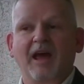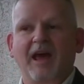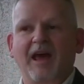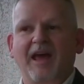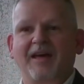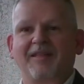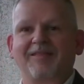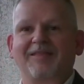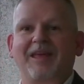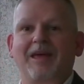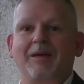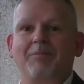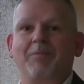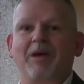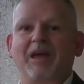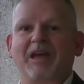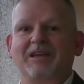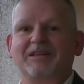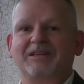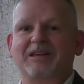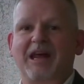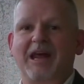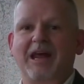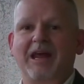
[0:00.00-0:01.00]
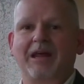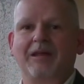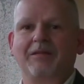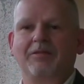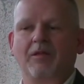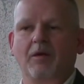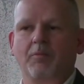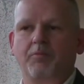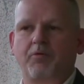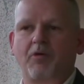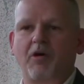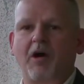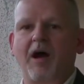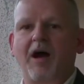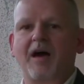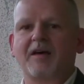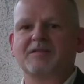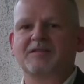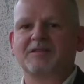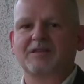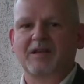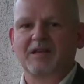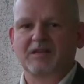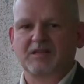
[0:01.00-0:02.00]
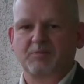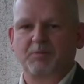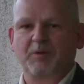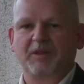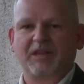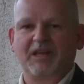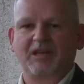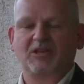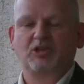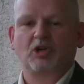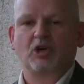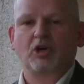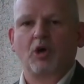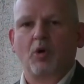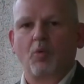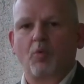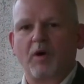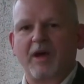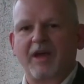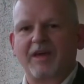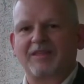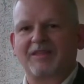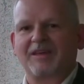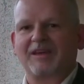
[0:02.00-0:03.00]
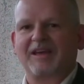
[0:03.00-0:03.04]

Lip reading: and they maintained the process, but they took away the